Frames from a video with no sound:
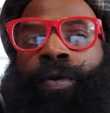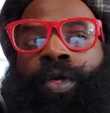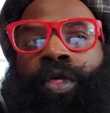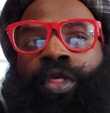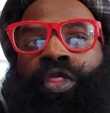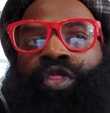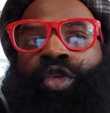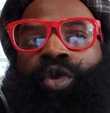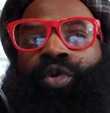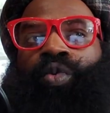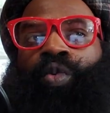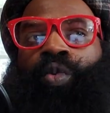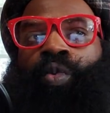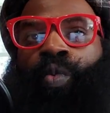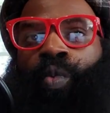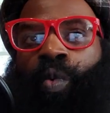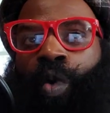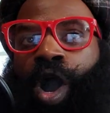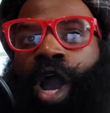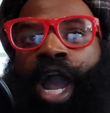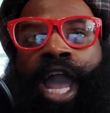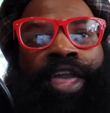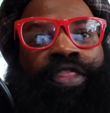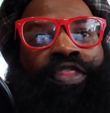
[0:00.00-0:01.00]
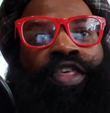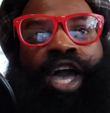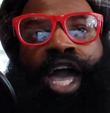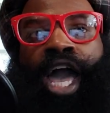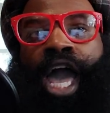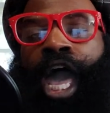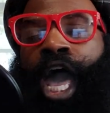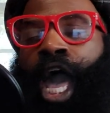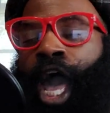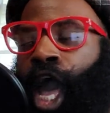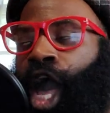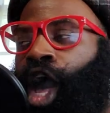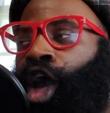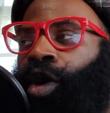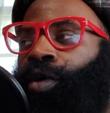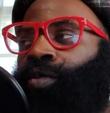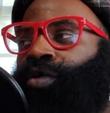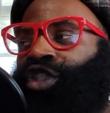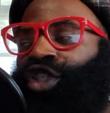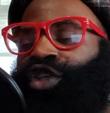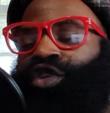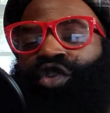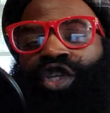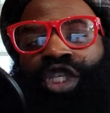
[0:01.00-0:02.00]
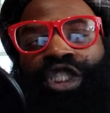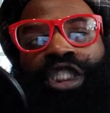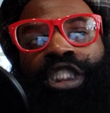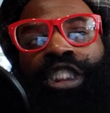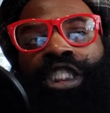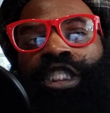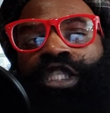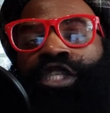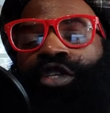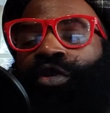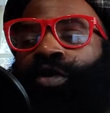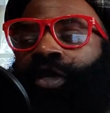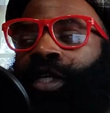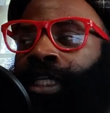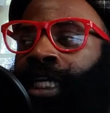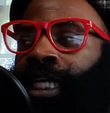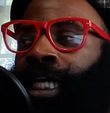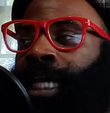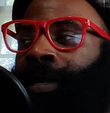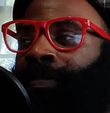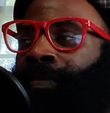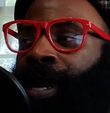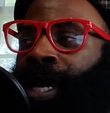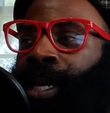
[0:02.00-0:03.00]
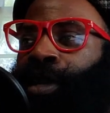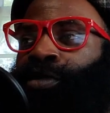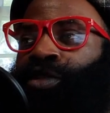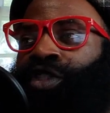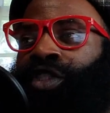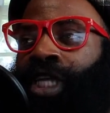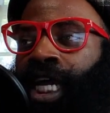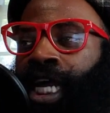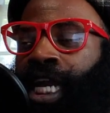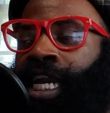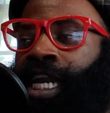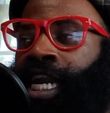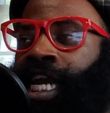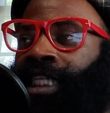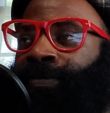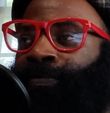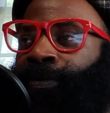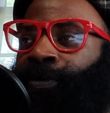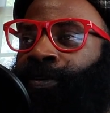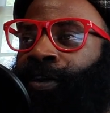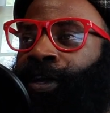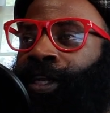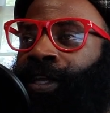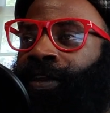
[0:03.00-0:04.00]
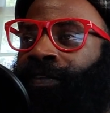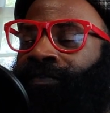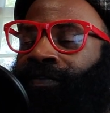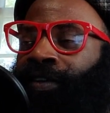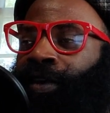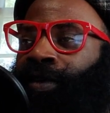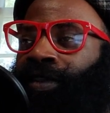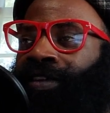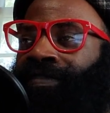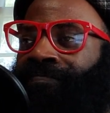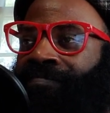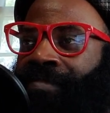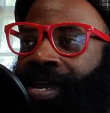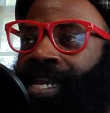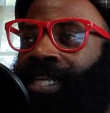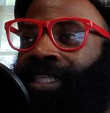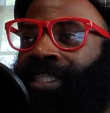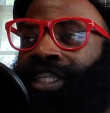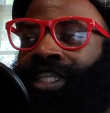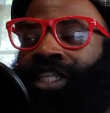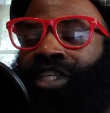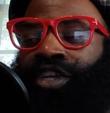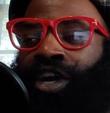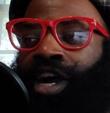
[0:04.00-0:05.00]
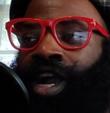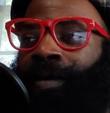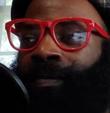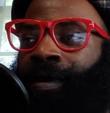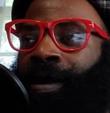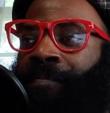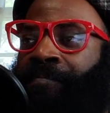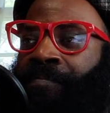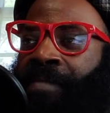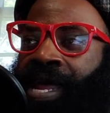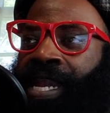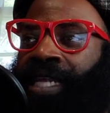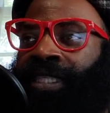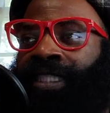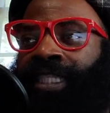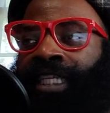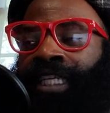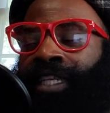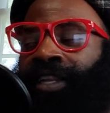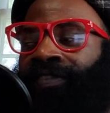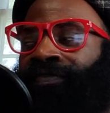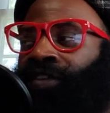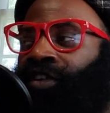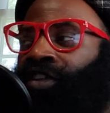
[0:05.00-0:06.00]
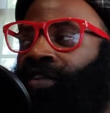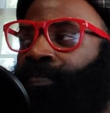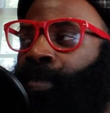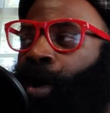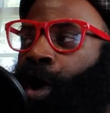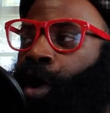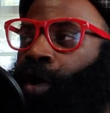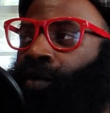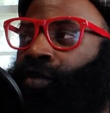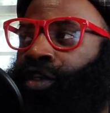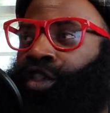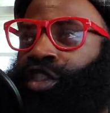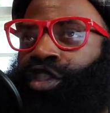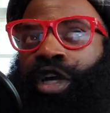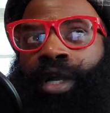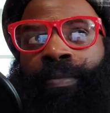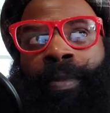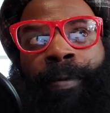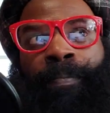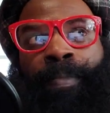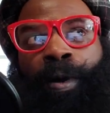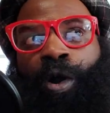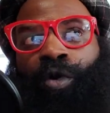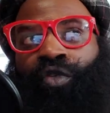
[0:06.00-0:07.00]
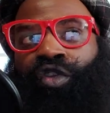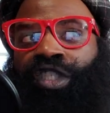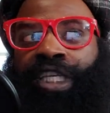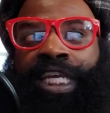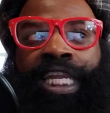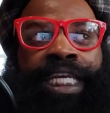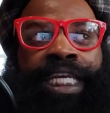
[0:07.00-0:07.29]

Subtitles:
Then why the hell would you listen to anybody who's not an expert in the field of medicine to talk about medicine, in the field of politics, to talk about politics, and